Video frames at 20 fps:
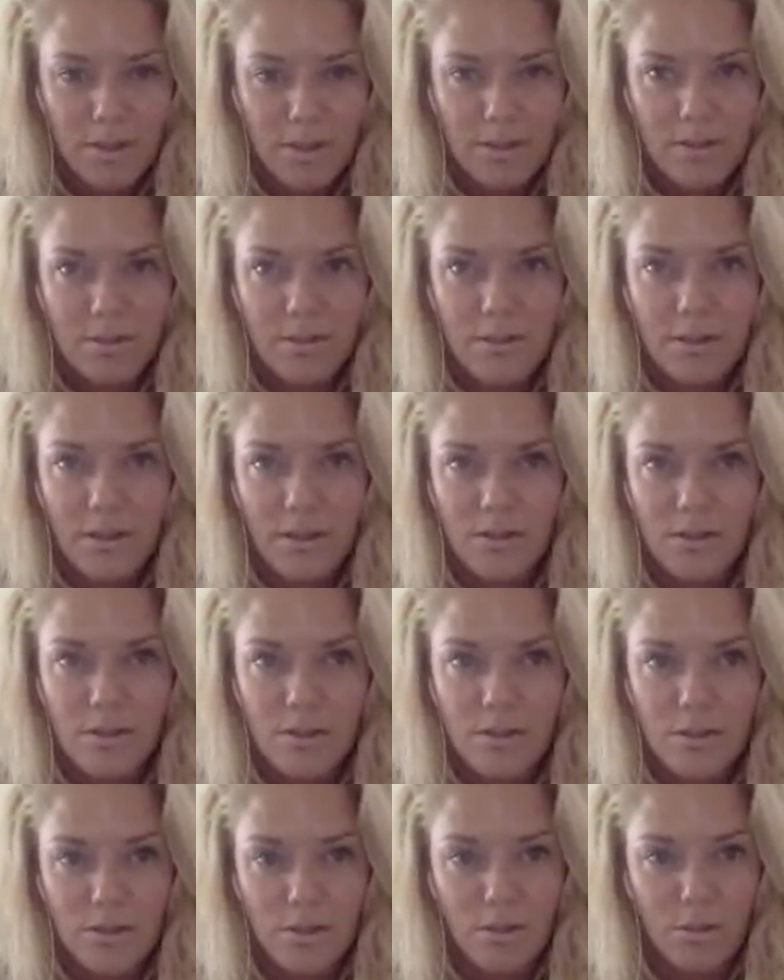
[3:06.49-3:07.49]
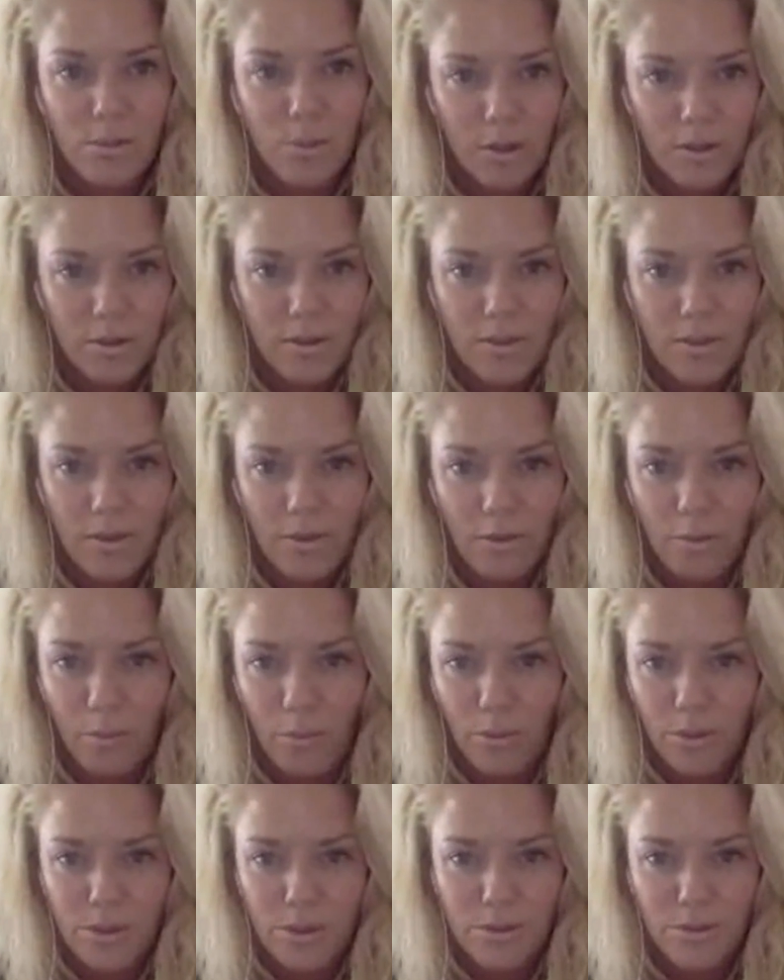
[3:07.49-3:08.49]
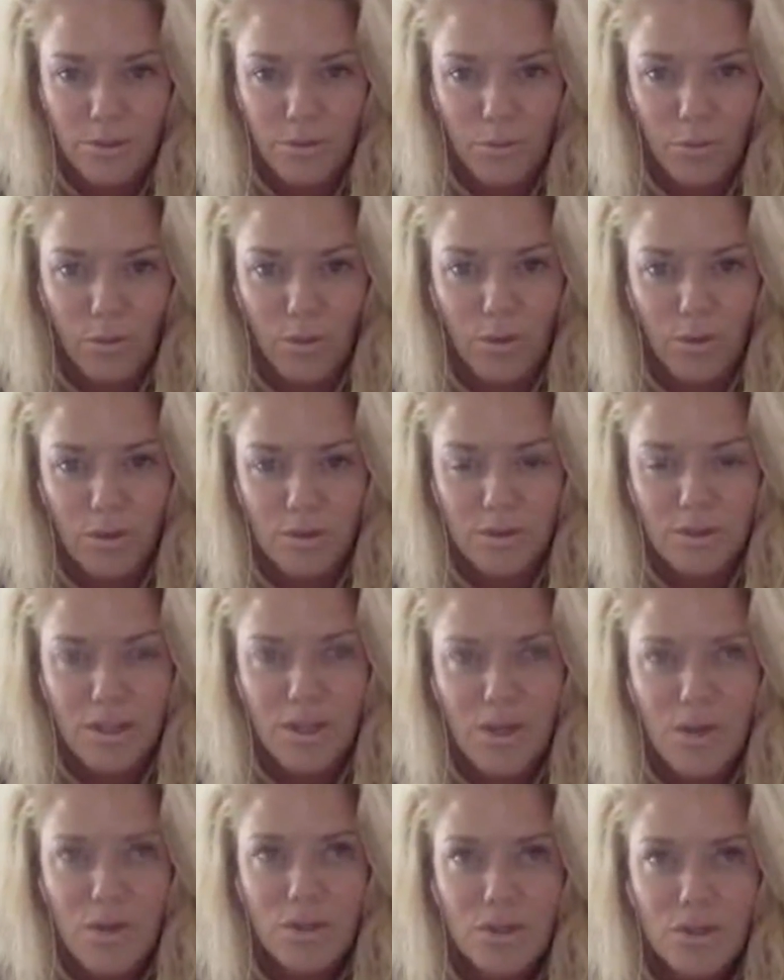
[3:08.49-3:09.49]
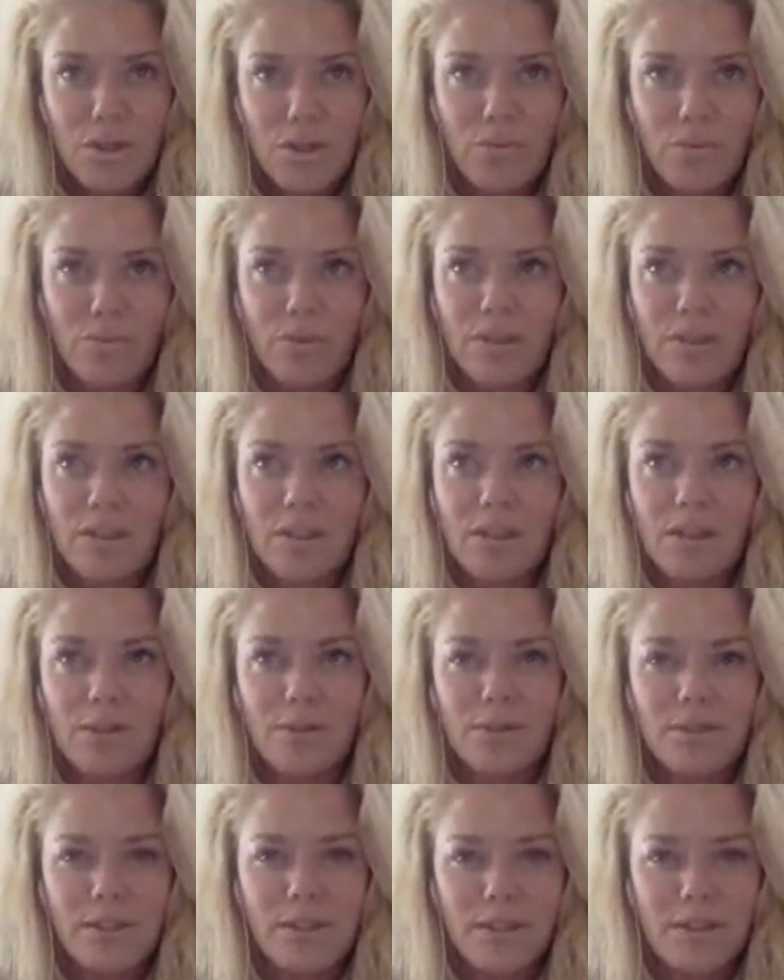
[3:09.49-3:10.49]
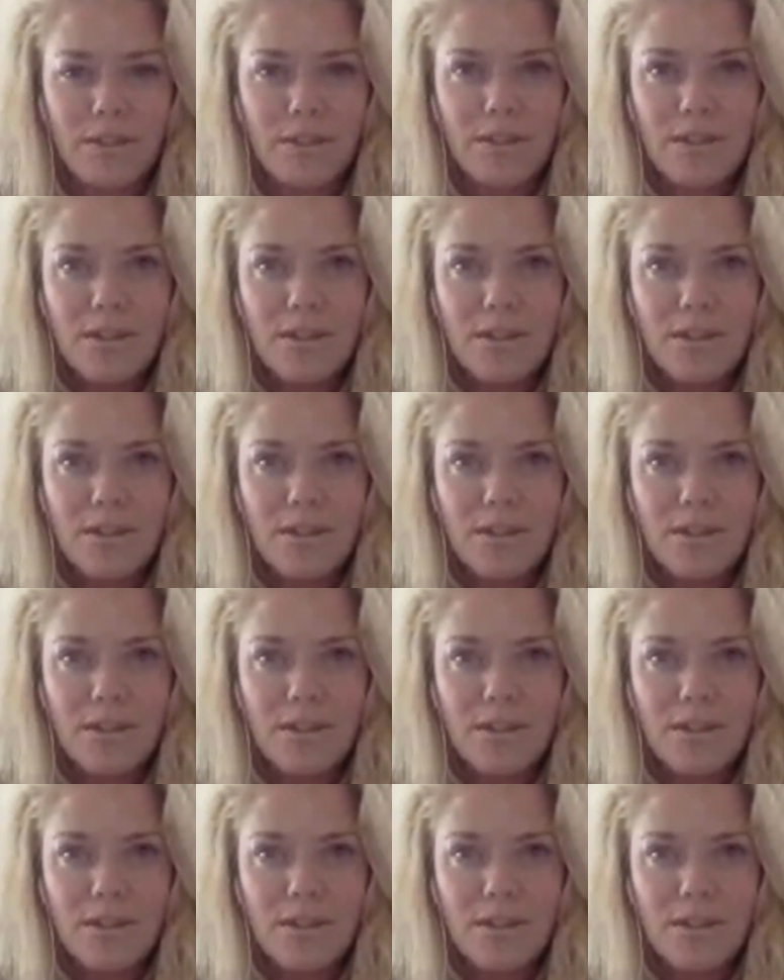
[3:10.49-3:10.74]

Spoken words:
and to do the work that they were born to do in the world. Do you feel like there was so